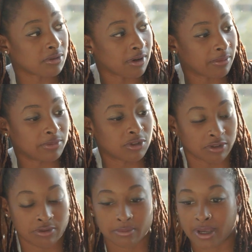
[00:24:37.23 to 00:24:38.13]
who are
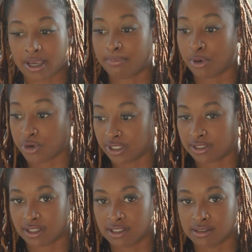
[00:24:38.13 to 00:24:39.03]
driven by
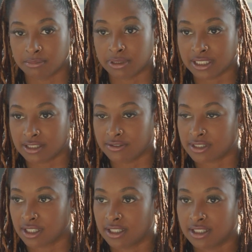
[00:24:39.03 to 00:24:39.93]
points and
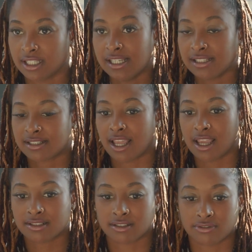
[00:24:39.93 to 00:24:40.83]
beliefs and
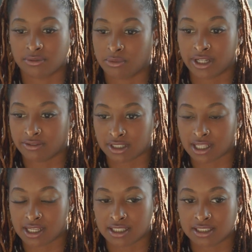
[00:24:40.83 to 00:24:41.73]
sides of whatever
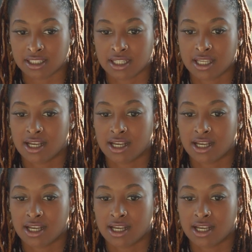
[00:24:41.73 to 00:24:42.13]
line.